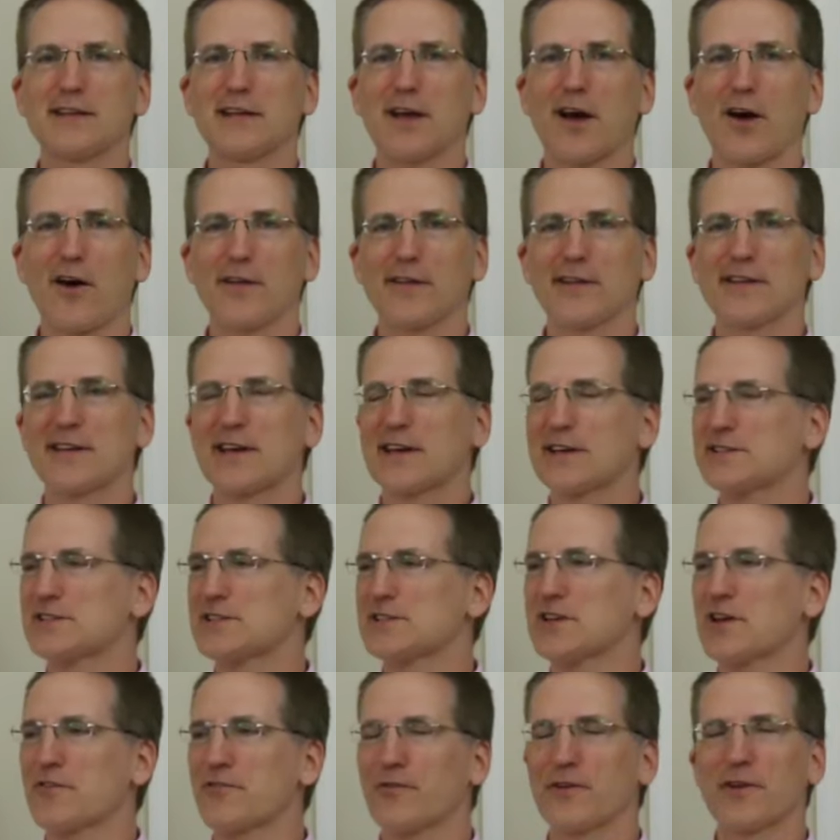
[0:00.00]
All these
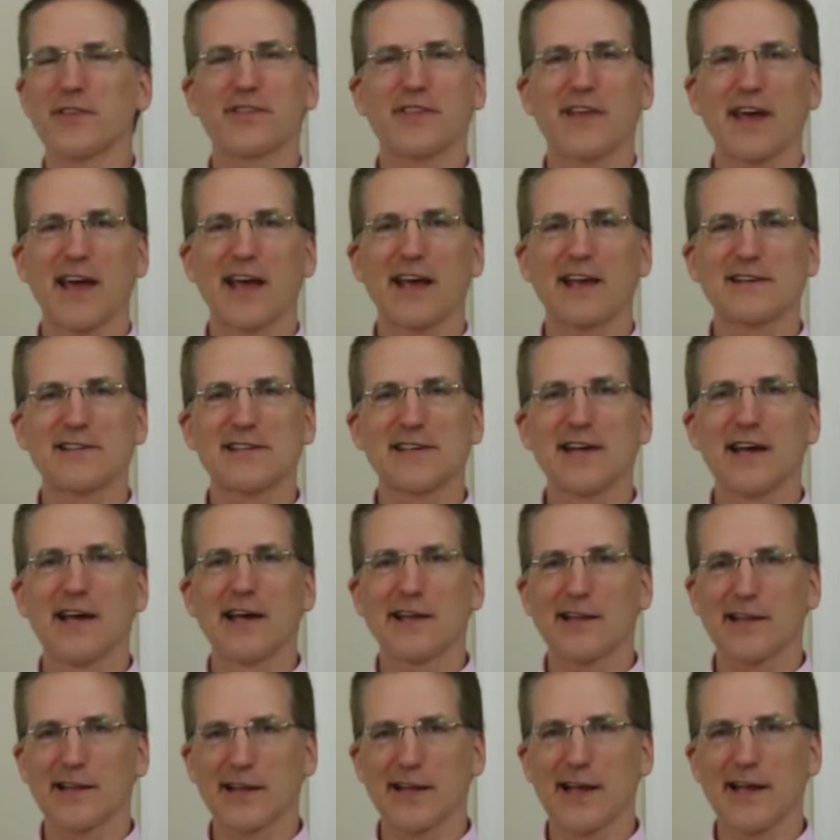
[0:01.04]
different things
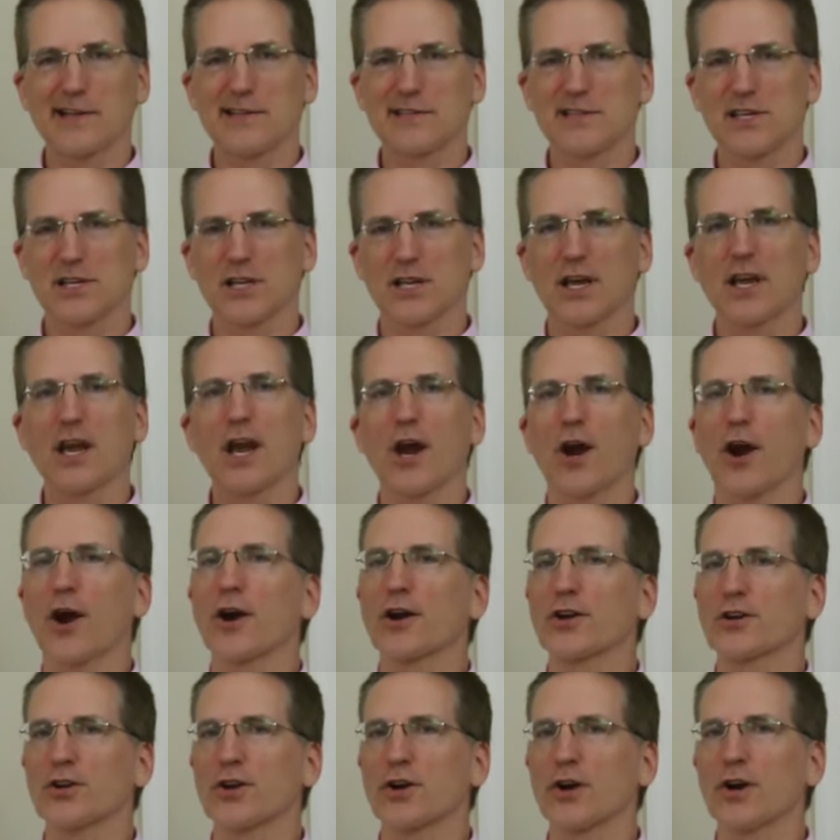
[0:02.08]
lend to the
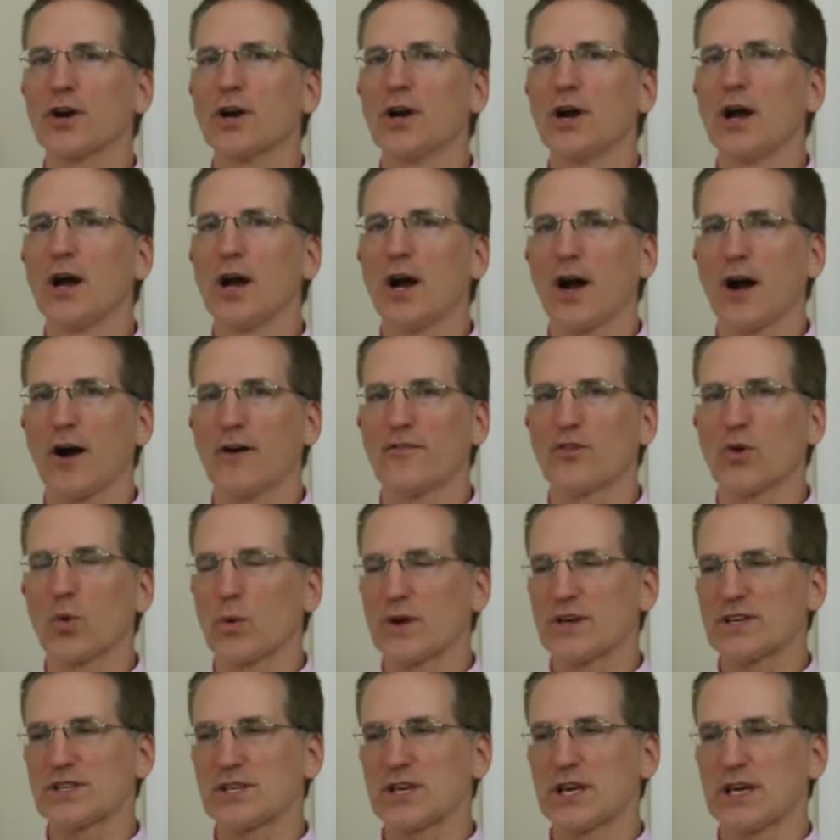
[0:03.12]
character of the
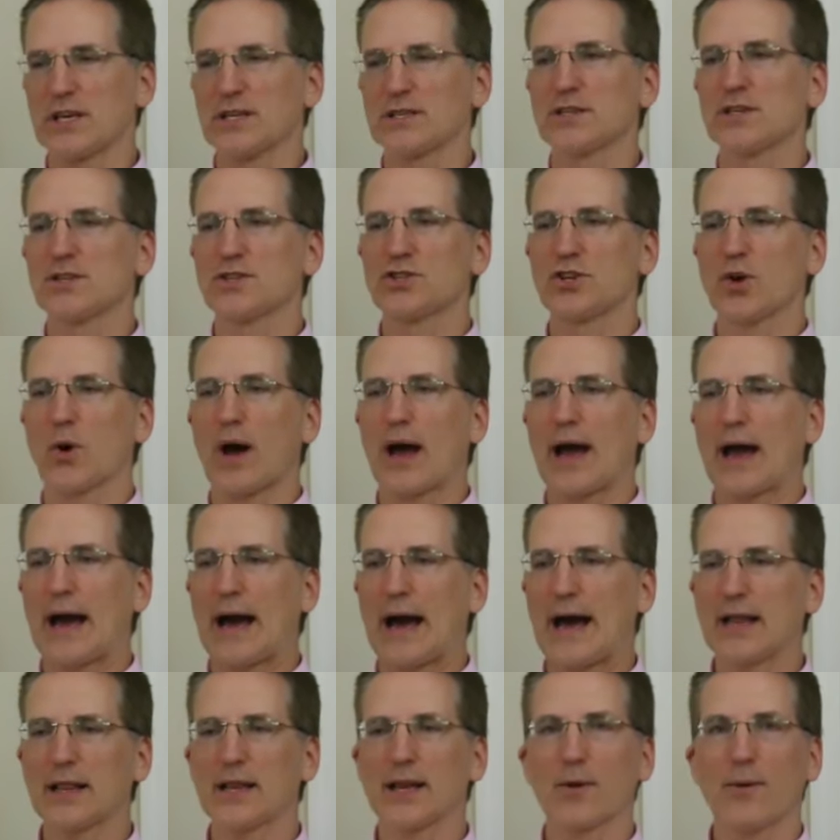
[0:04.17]
whiskeys. So I
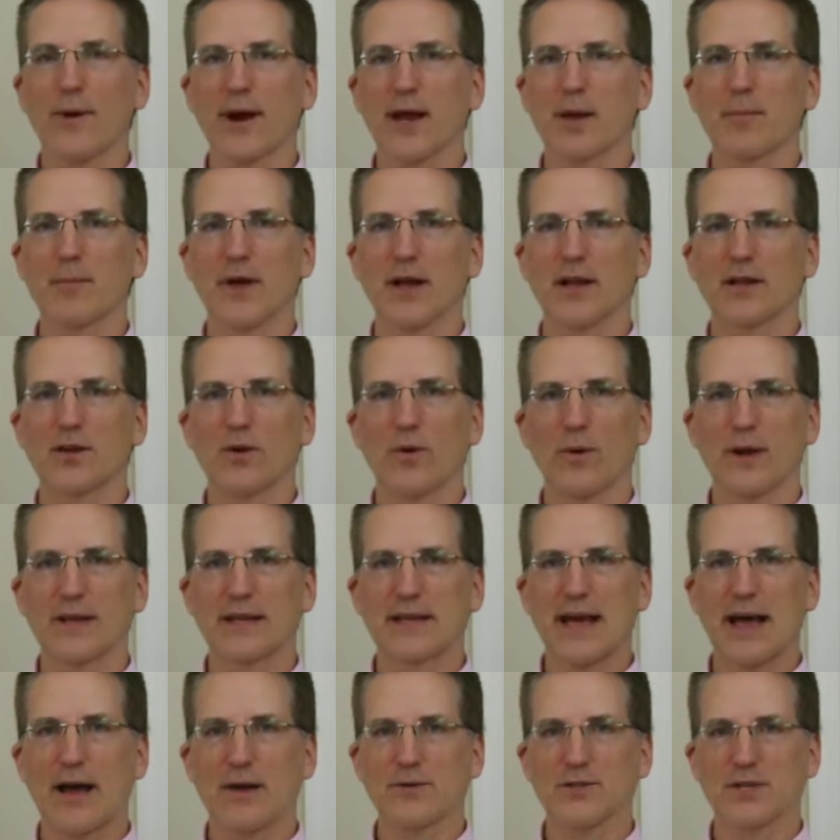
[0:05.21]
highly recommend going
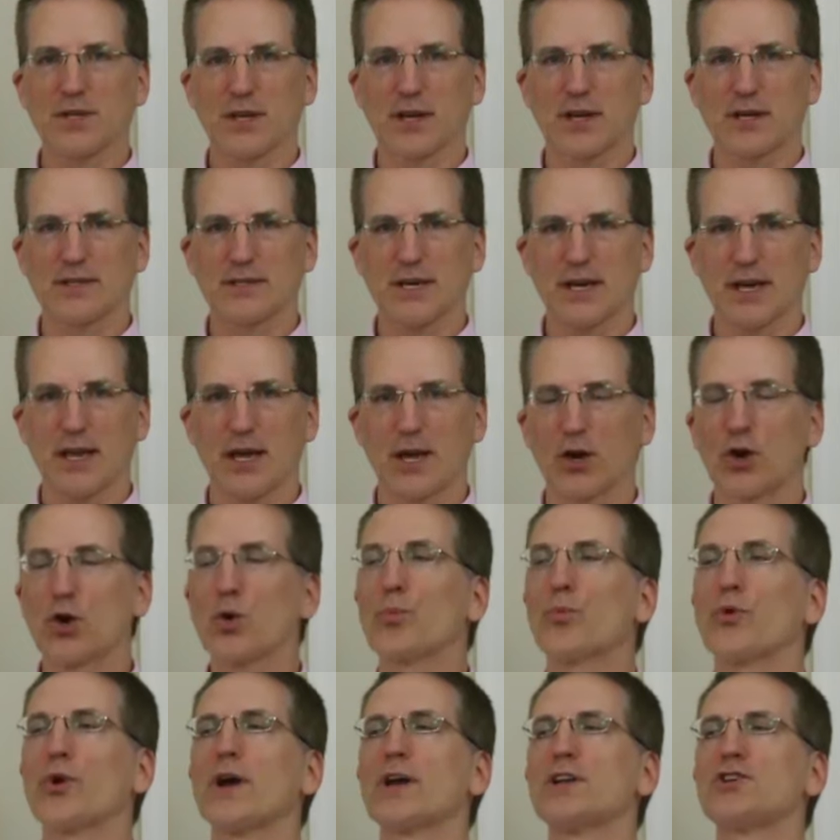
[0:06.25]
down to the Kentucky
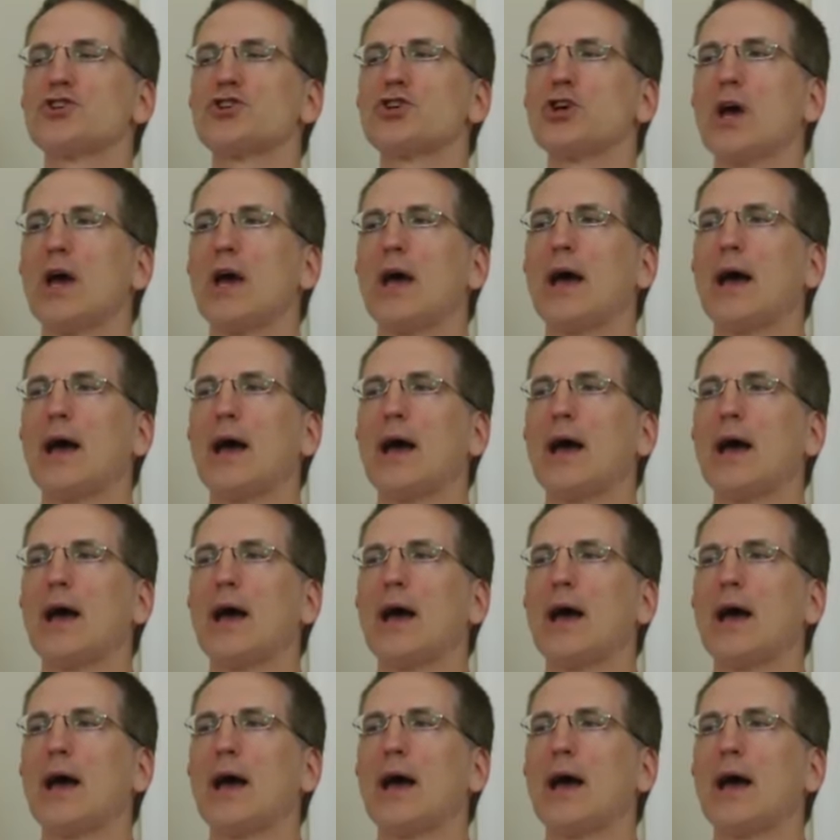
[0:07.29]
Cooperage.